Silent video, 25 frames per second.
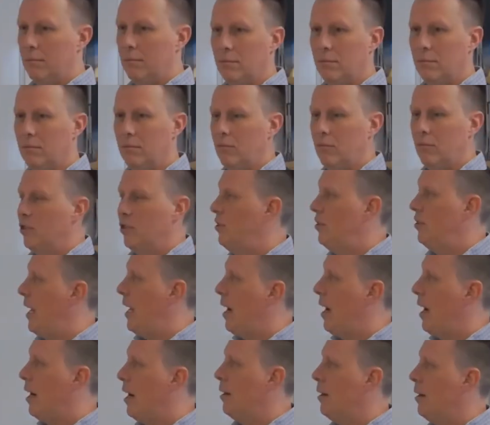Say,
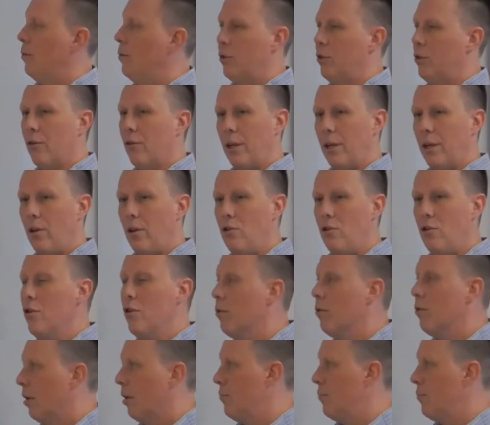I want to create a new
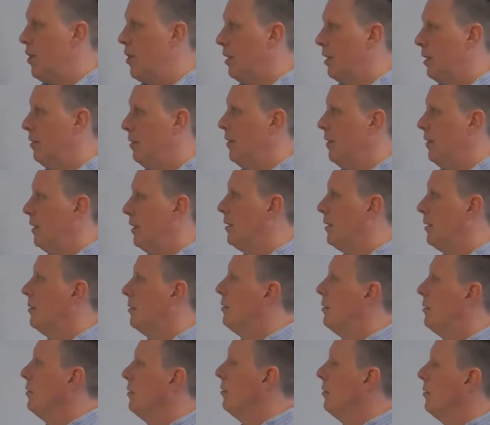object of this.
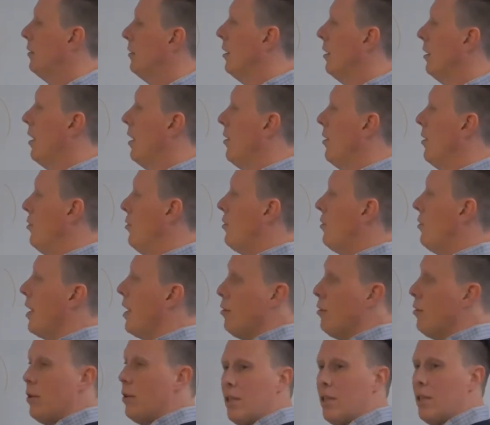You can do
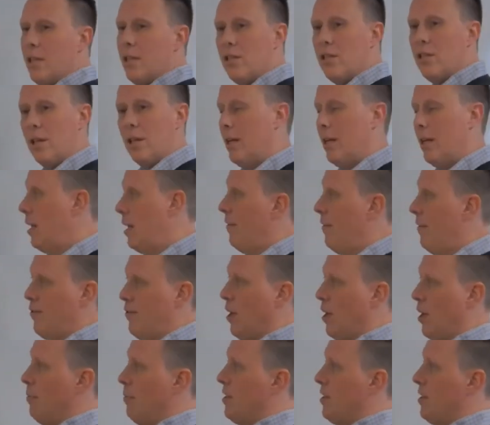this in F#,
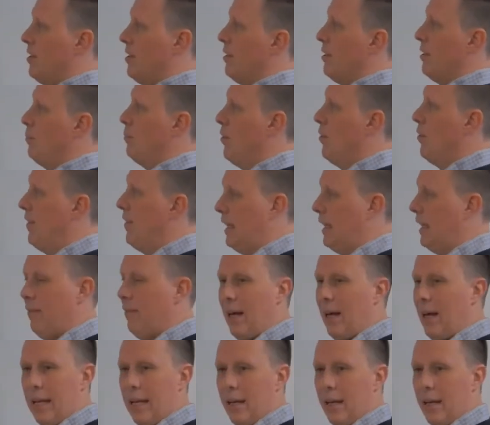it's perfectly
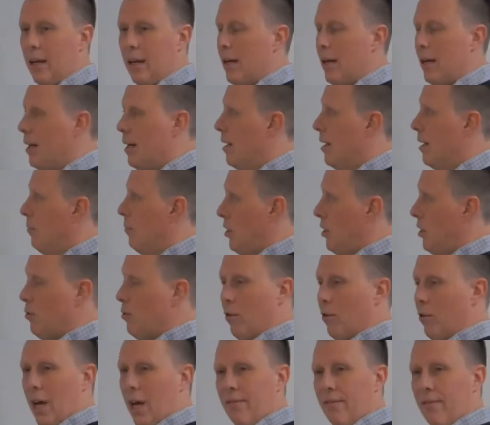valid, but you don't
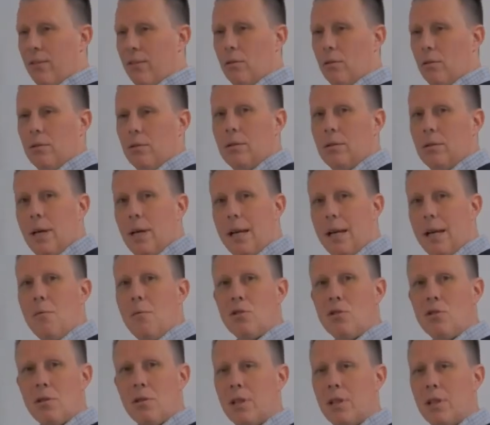have to. And most of
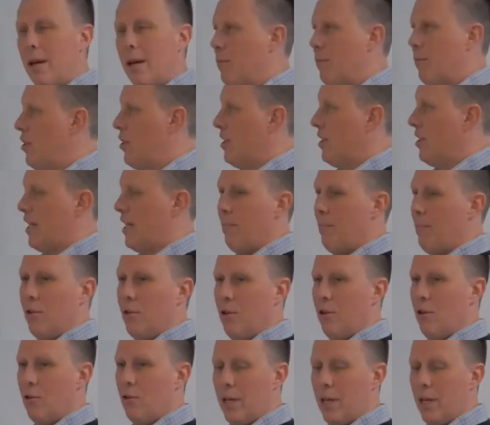the time we just skip the new
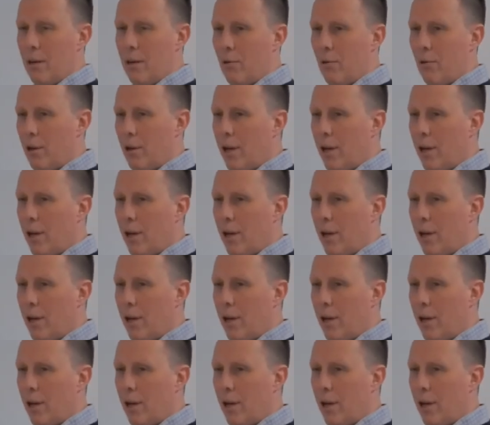keyword.